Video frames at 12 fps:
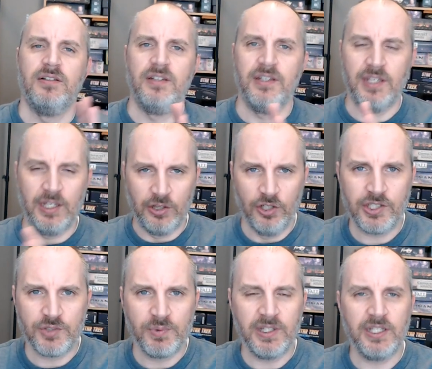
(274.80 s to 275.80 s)
it
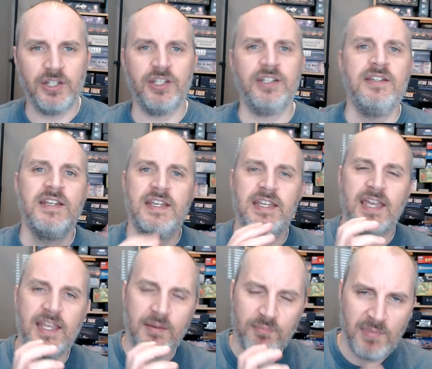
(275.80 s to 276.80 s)
looks really good,
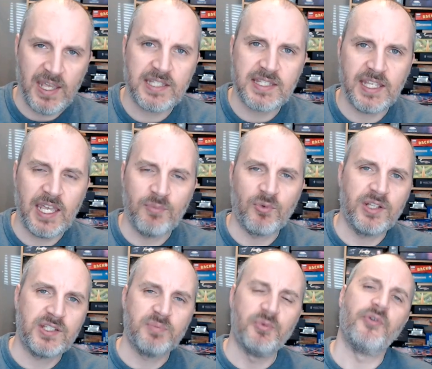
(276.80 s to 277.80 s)
and it makes the game
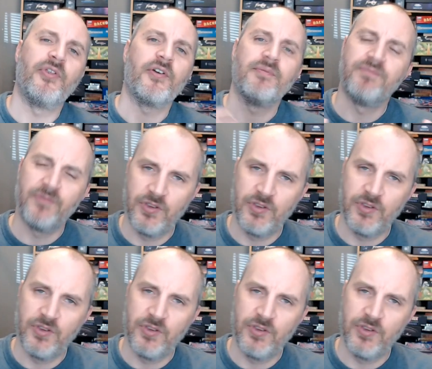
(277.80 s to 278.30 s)
run smoother.